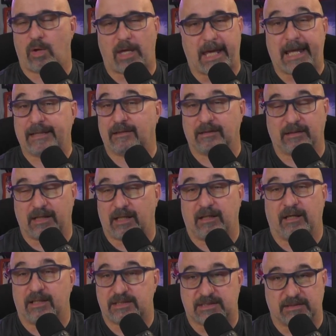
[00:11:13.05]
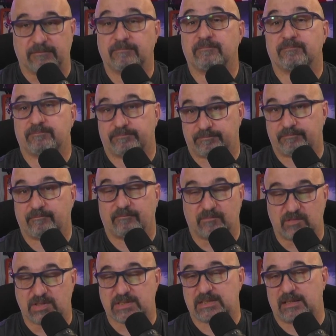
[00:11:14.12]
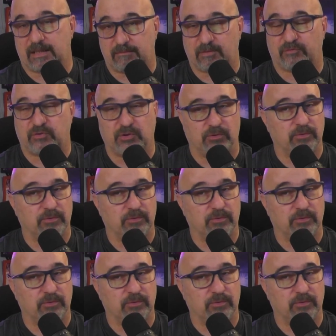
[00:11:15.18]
and Hudson, just to name a few,